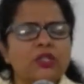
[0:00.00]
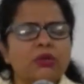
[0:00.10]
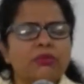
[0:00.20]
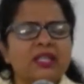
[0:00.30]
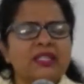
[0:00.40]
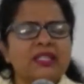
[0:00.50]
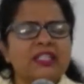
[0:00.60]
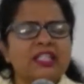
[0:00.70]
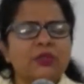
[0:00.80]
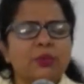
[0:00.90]
Your
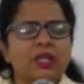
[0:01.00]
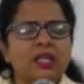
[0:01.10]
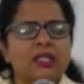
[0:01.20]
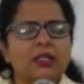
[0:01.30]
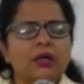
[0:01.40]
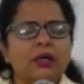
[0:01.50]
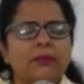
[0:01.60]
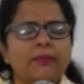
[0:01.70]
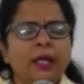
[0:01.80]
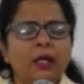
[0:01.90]
presence is with us, God,
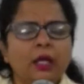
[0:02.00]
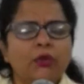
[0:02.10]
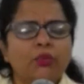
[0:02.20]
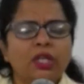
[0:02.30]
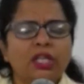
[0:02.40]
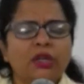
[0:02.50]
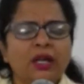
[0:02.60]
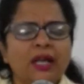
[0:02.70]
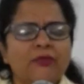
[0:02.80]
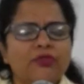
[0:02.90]
and we do
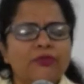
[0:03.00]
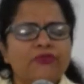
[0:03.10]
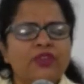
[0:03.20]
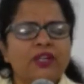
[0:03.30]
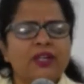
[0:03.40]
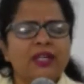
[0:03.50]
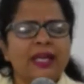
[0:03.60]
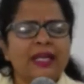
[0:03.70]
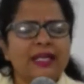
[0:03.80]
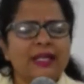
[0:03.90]
not have to fear
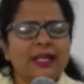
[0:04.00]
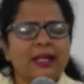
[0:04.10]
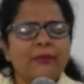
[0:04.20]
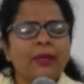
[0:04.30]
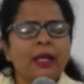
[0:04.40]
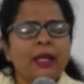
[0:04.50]
anything.